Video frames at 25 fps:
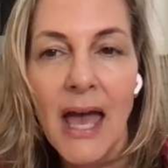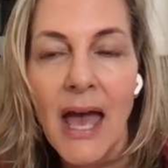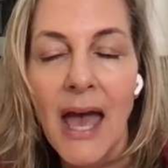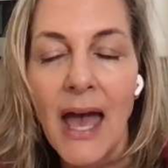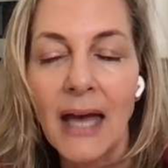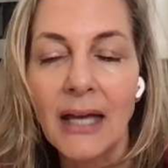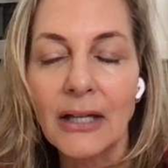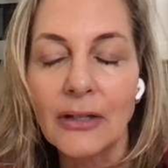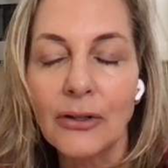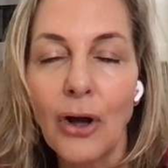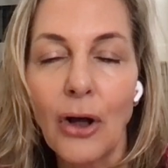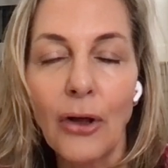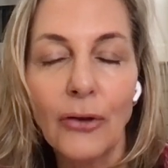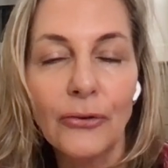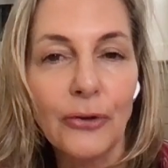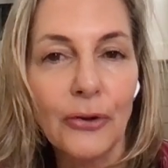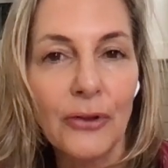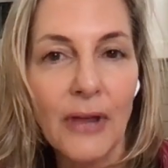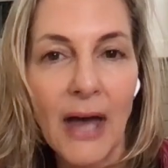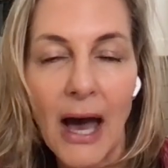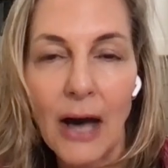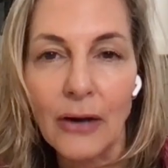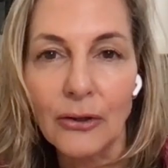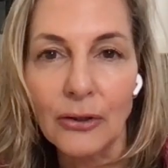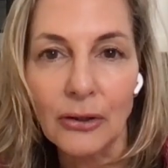and also
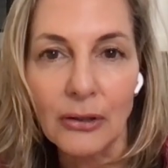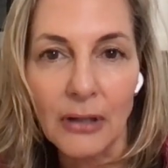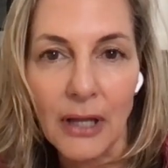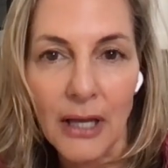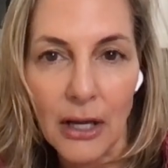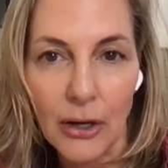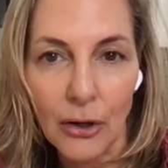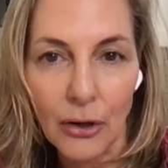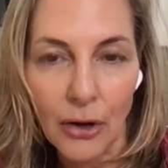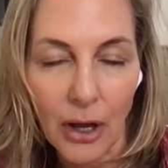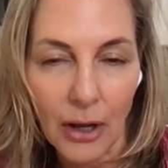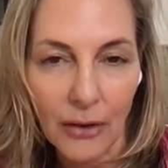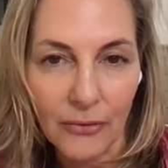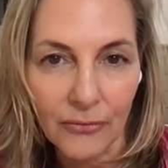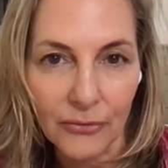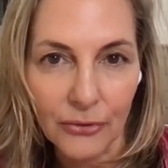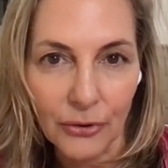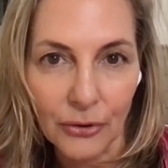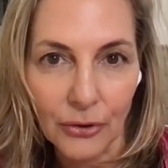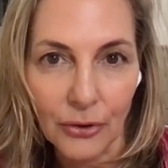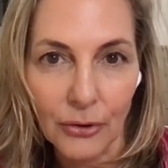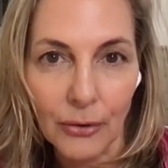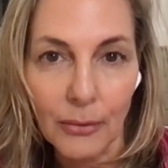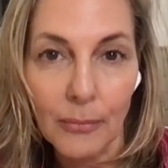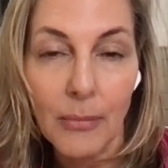the outer layer of
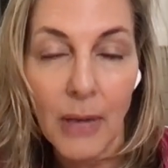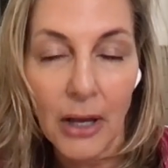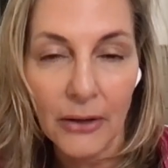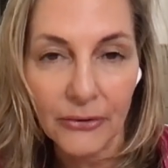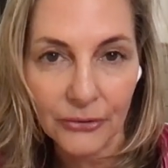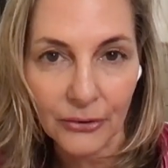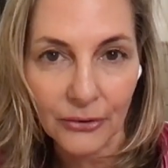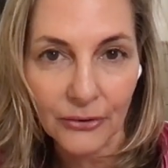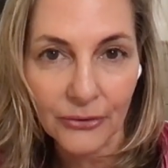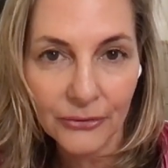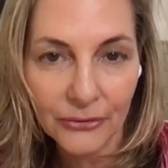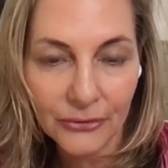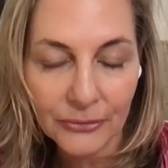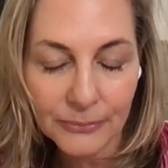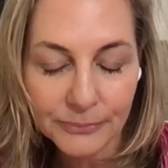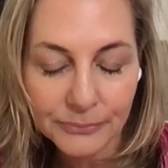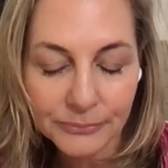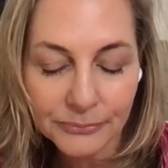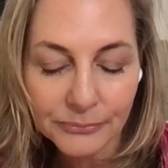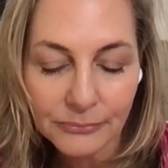your muscles.